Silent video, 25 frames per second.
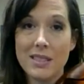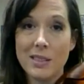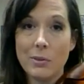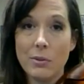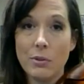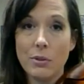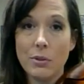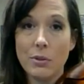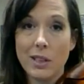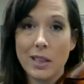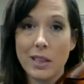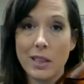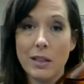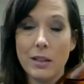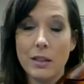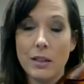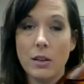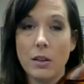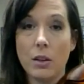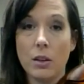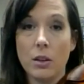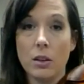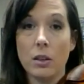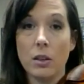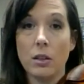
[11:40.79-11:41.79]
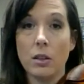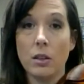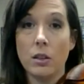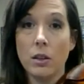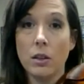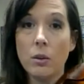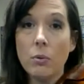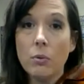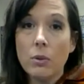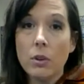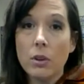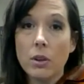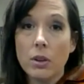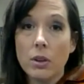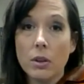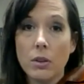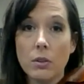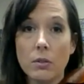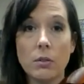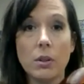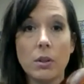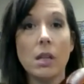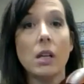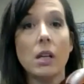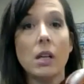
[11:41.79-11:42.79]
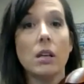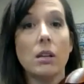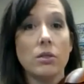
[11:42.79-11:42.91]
0 again on a lower note,